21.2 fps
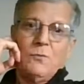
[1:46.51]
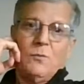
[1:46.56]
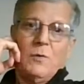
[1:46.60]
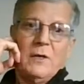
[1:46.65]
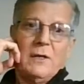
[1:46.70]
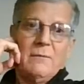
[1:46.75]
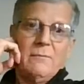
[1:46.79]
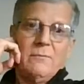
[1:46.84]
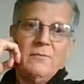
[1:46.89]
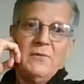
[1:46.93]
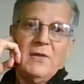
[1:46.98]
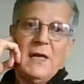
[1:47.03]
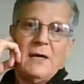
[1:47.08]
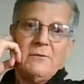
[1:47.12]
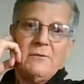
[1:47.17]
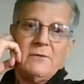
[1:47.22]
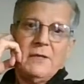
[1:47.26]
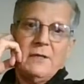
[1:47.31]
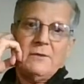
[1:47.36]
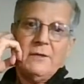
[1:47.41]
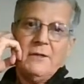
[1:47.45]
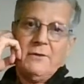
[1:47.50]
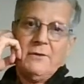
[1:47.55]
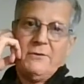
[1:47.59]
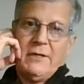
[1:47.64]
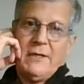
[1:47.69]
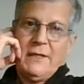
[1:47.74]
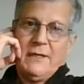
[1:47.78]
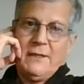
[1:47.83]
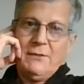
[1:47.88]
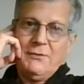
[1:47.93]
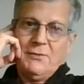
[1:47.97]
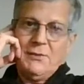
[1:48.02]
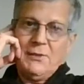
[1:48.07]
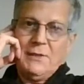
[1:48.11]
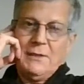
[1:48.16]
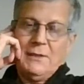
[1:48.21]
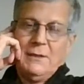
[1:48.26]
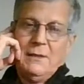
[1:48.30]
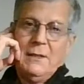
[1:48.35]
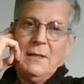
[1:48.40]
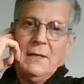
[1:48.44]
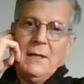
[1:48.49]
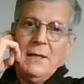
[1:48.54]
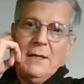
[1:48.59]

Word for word: One of them is Caldera Greens, and